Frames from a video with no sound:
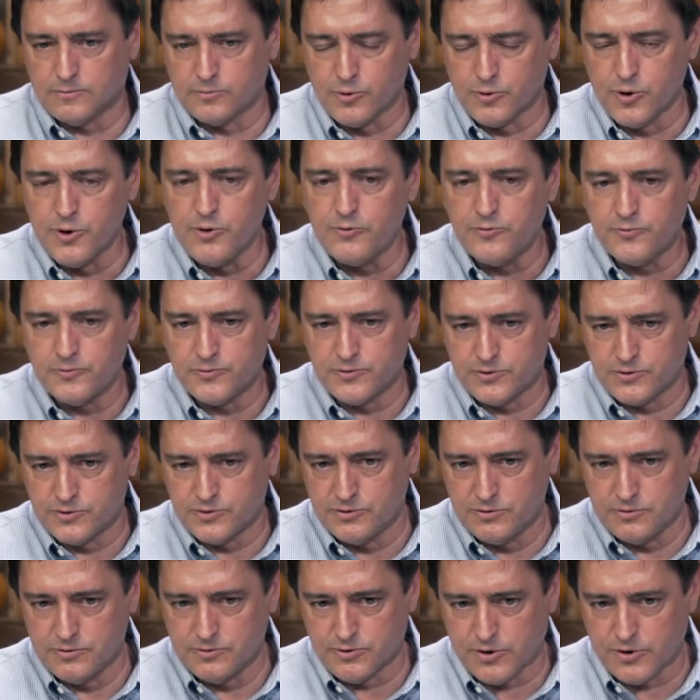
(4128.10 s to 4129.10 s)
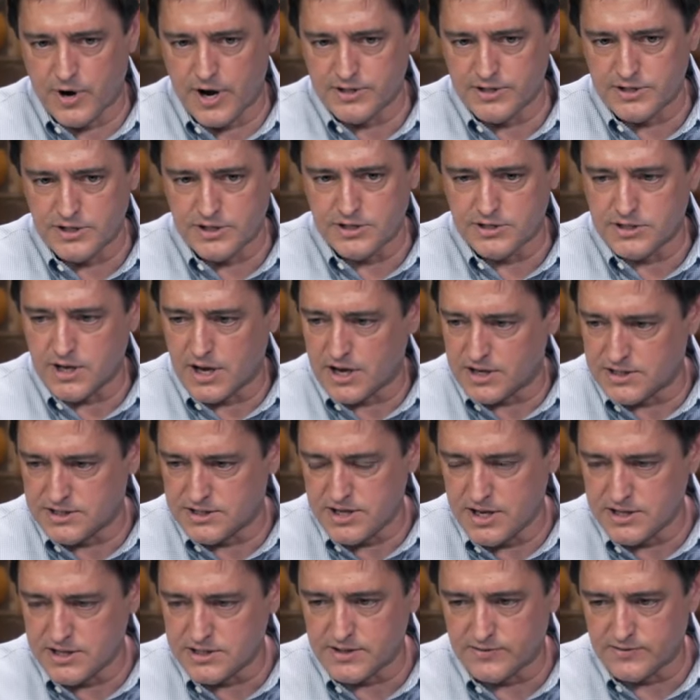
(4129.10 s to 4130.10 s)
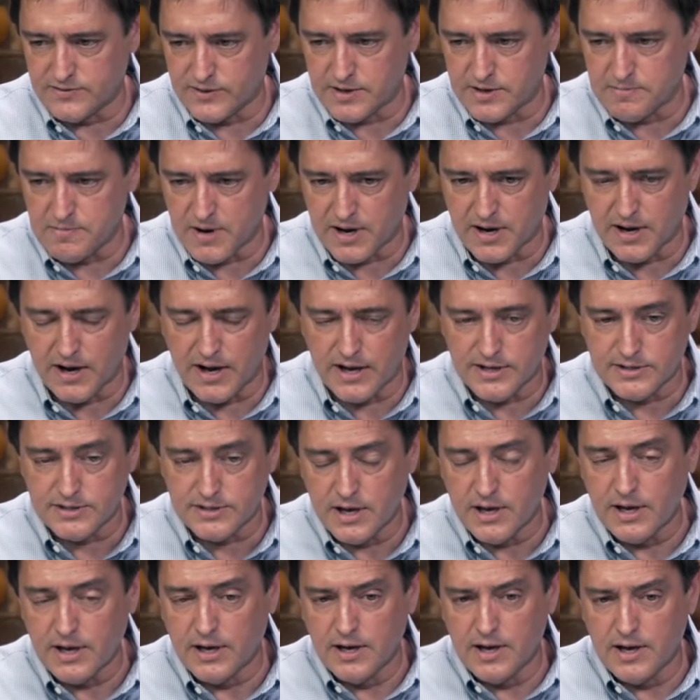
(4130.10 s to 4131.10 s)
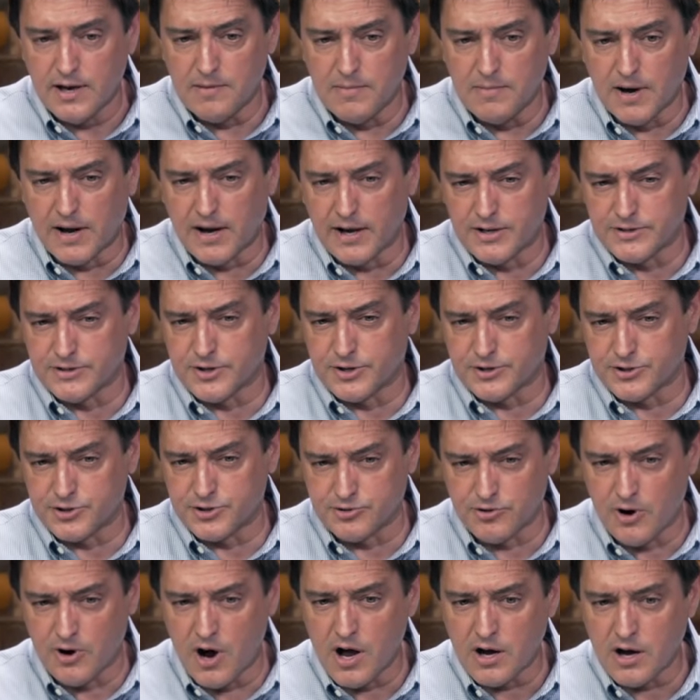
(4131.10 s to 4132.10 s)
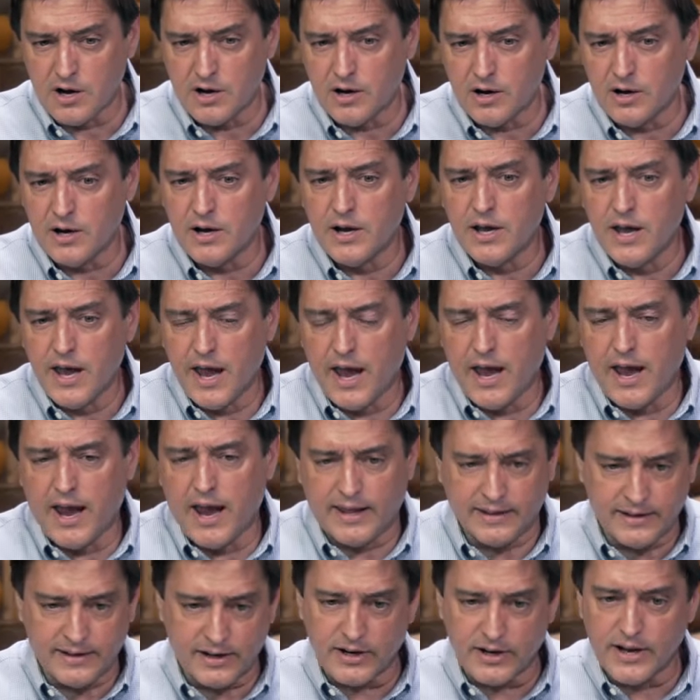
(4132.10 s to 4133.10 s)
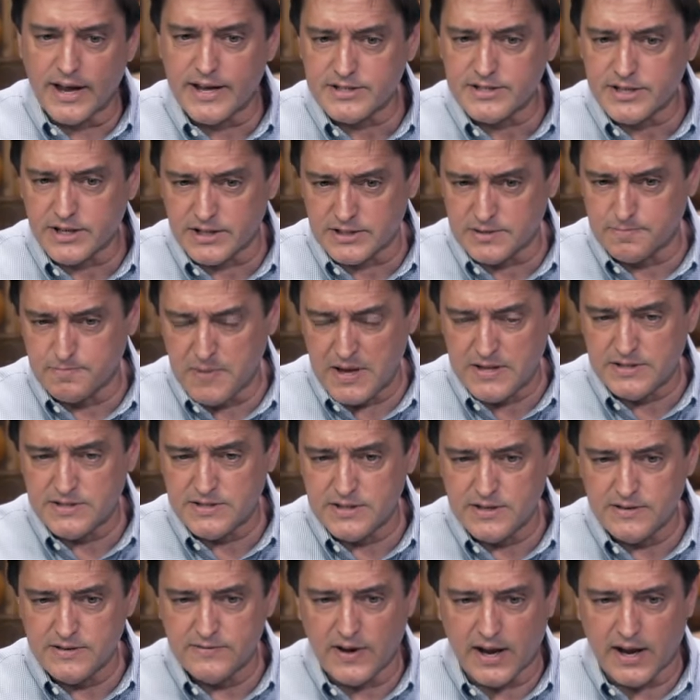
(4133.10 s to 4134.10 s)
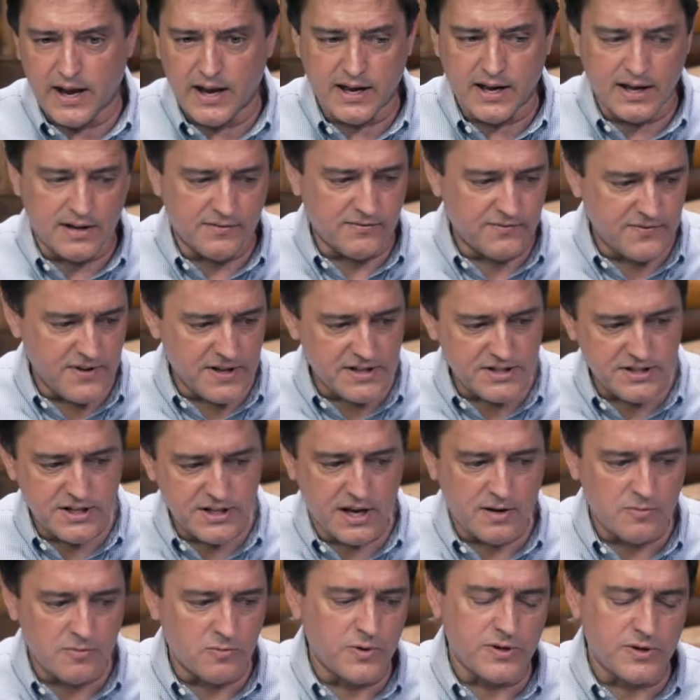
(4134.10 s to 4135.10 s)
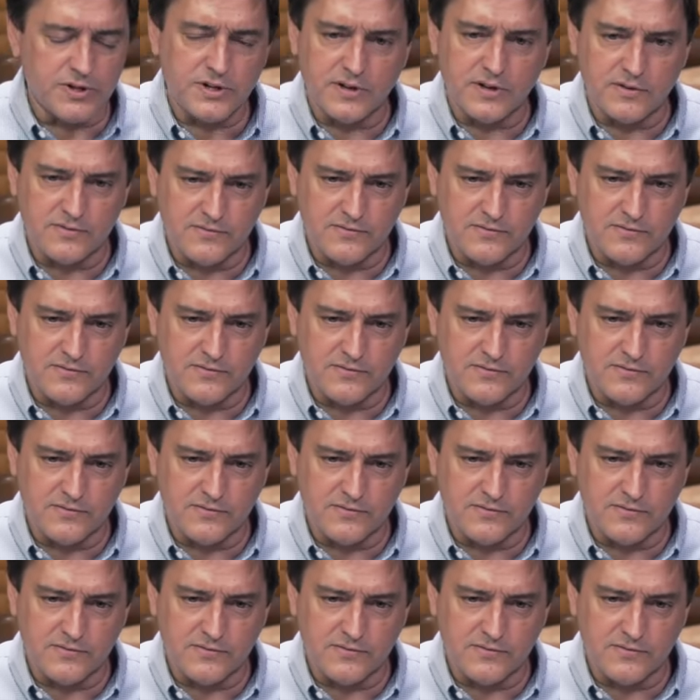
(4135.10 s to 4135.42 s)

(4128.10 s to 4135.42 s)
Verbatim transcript: roof trusses extensively because, because they're stronger and they're less expensive, and it fits in with